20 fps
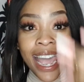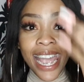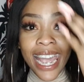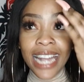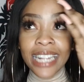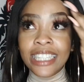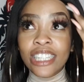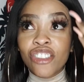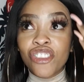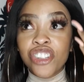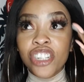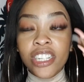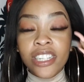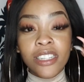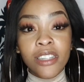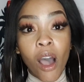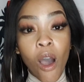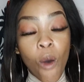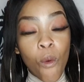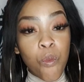It's just
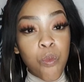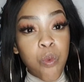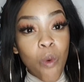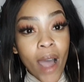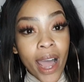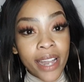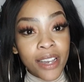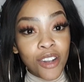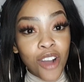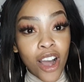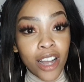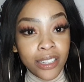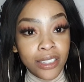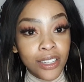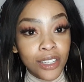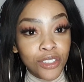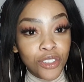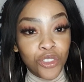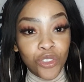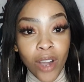one
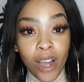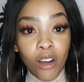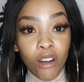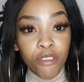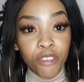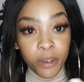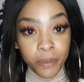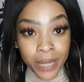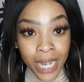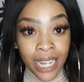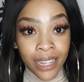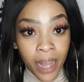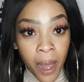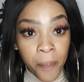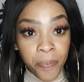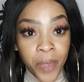constant struggle from another.